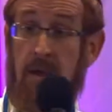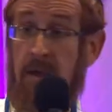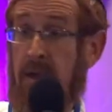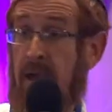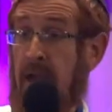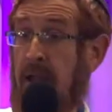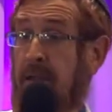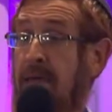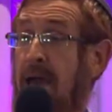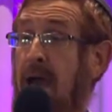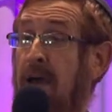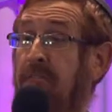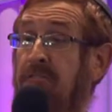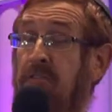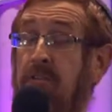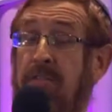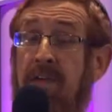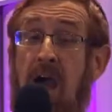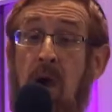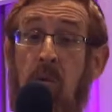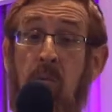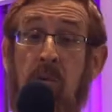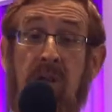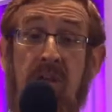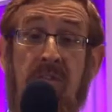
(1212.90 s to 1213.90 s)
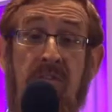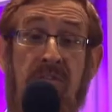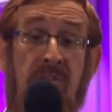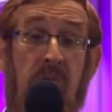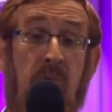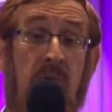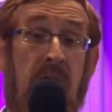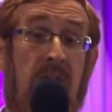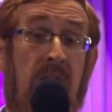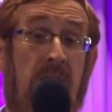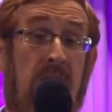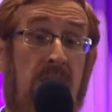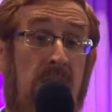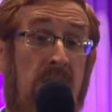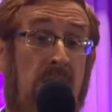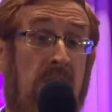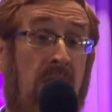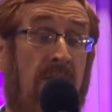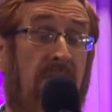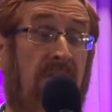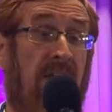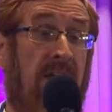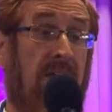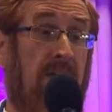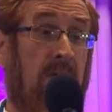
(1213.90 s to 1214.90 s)
And that for that we can we can
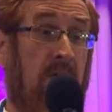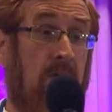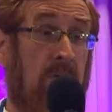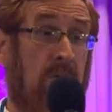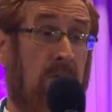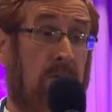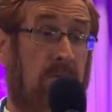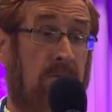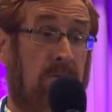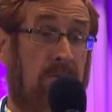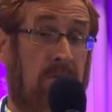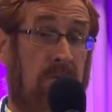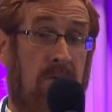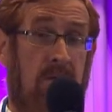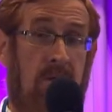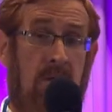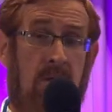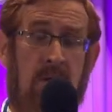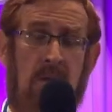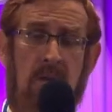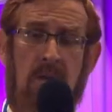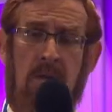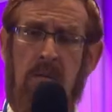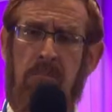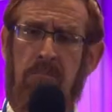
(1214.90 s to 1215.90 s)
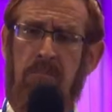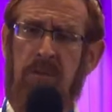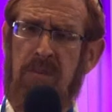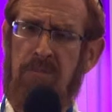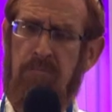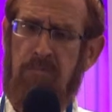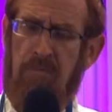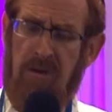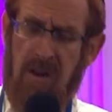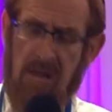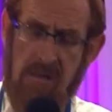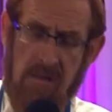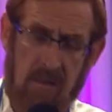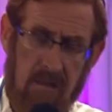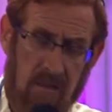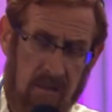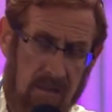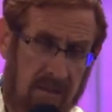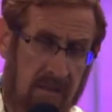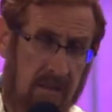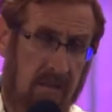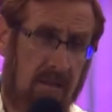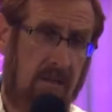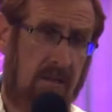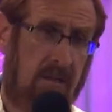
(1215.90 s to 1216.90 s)
say thank you. But
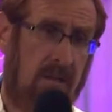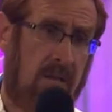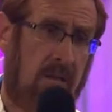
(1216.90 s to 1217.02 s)
presently,